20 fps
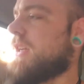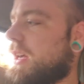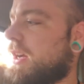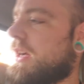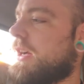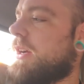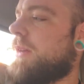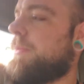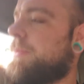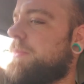
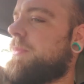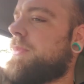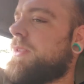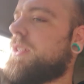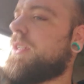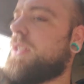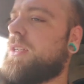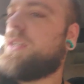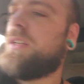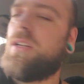Um,
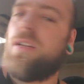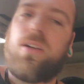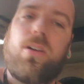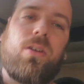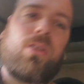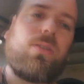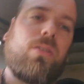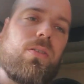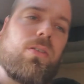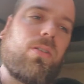
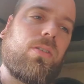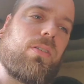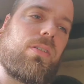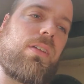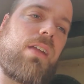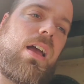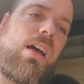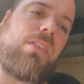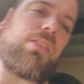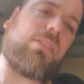
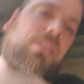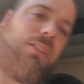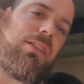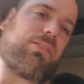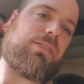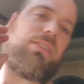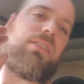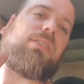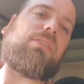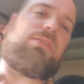now that
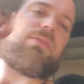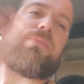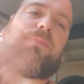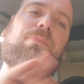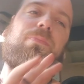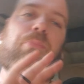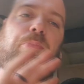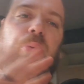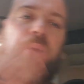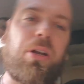this is
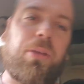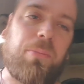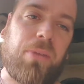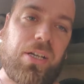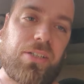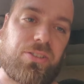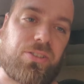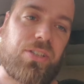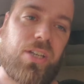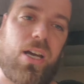pretty
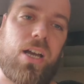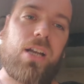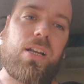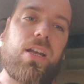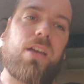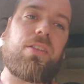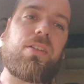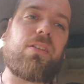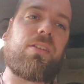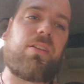much done
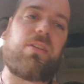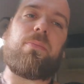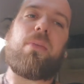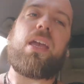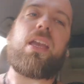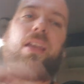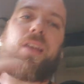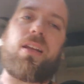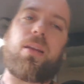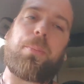other than
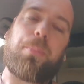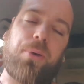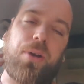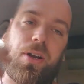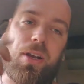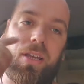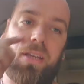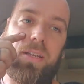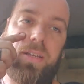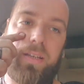making it
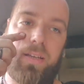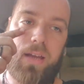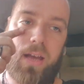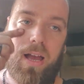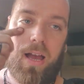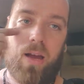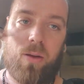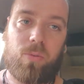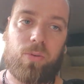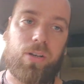pretty.
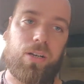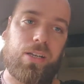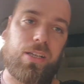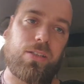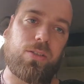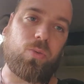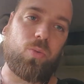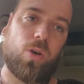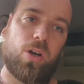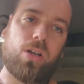Uh, we're going to get
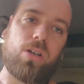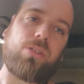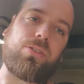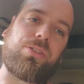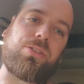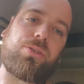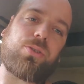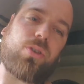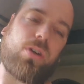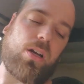to work on the
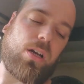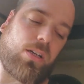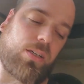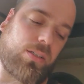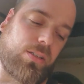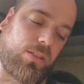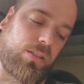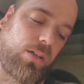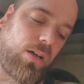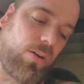truck,
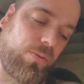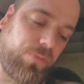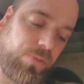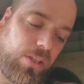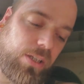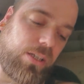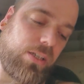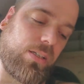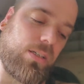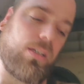
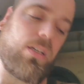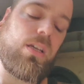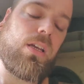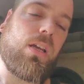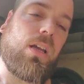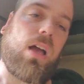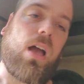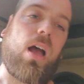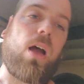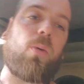hopefully.
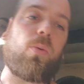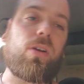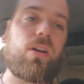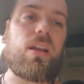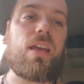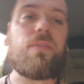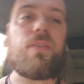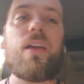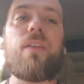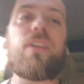Uh, we're going to
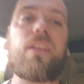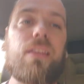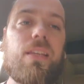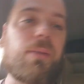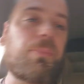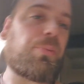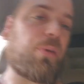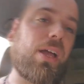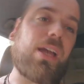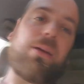have
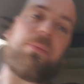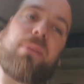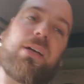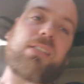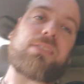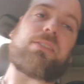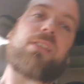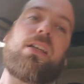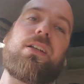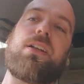everything playing by
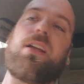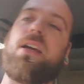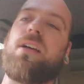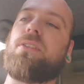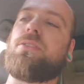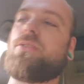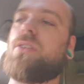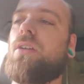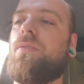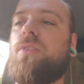
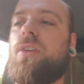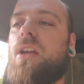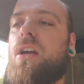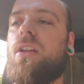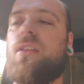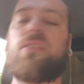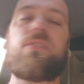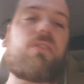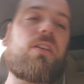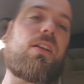sundown. So if you go
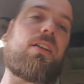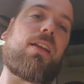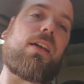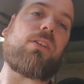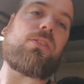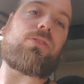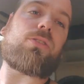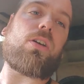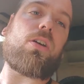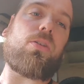to the
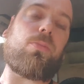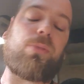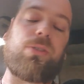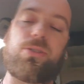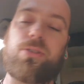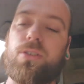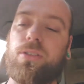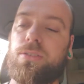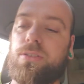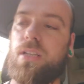sundown show, be
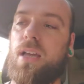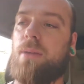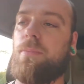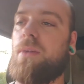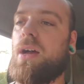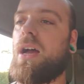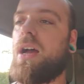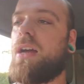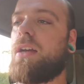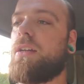sure to stop
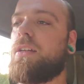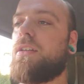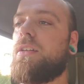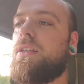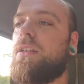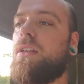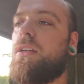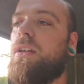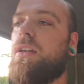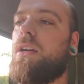by.
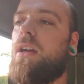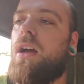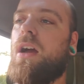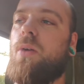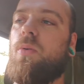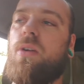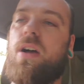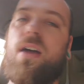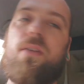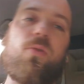Uh,
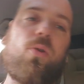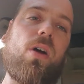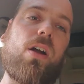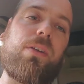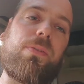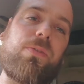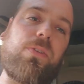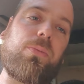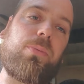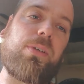we'll have quite
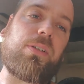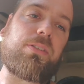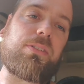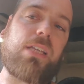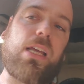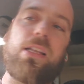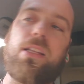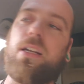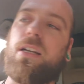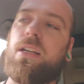a few builds
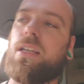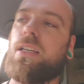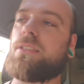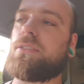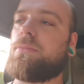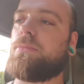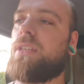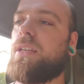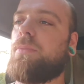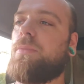down there to get
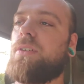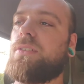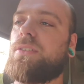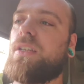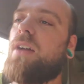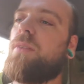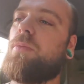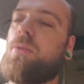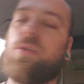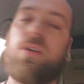some demos
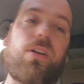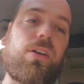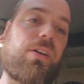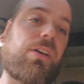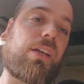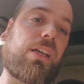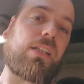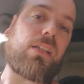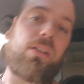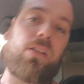of. We're going
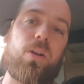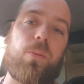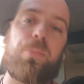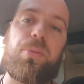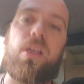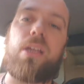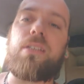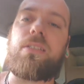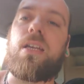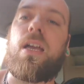to get a little
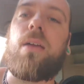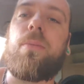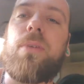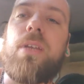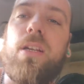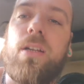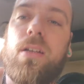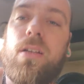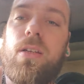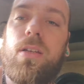playtime
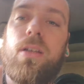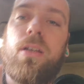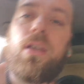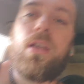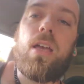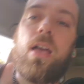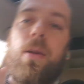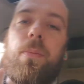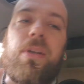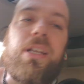here.
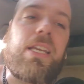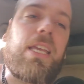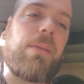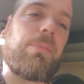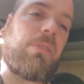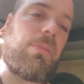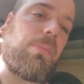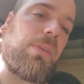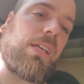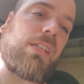I'm going to keep
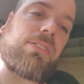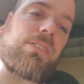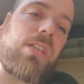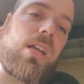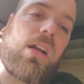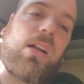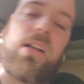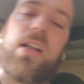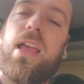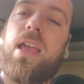the mids
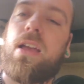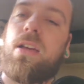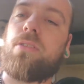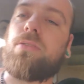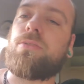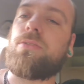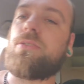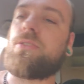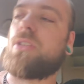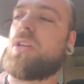turned
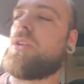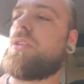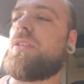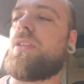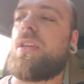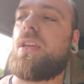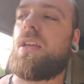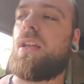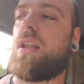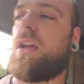down so
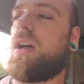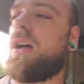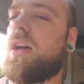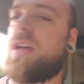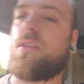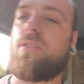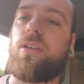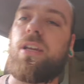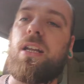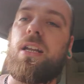that uh, I
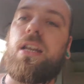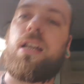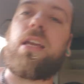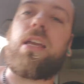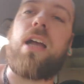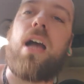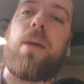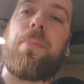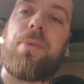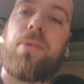don't get any
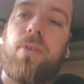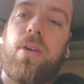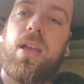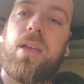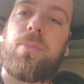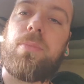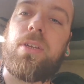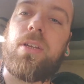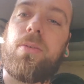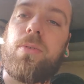
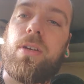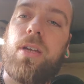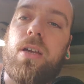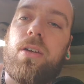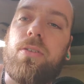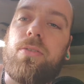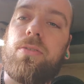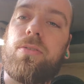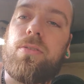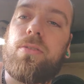copyright, but here we
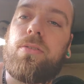go.